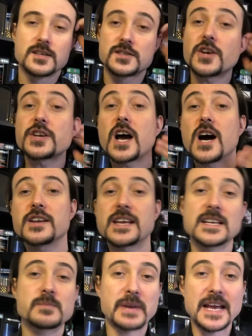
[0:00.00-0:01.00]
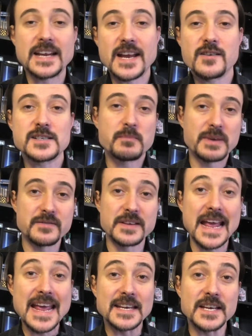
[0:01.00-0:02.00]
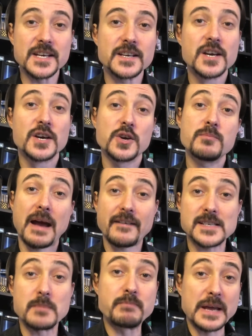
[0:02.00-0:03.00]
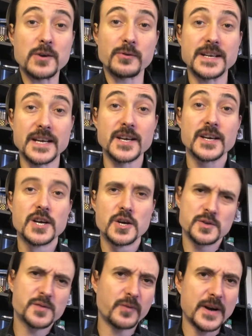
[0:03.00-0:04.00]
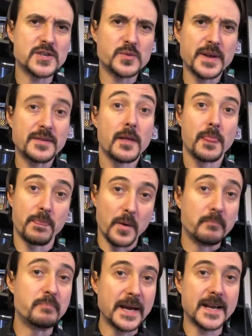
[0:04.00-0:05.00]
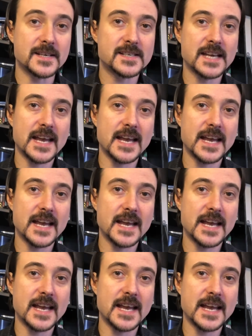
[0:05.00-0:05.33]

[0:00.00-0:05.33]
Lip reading: Tonya Harding is played here as a bit of an idiot who marries a bigger idiot who's friends with the biggest